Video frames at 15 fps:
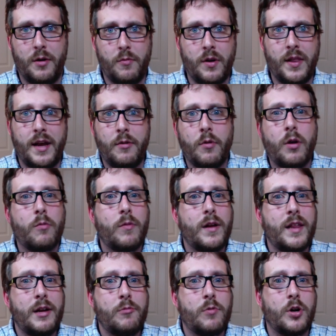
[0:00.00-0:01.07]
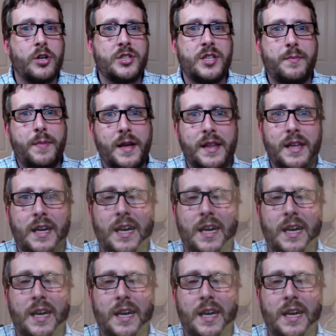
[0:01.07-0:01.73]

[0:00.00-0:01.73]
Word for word: where they were really worshiping the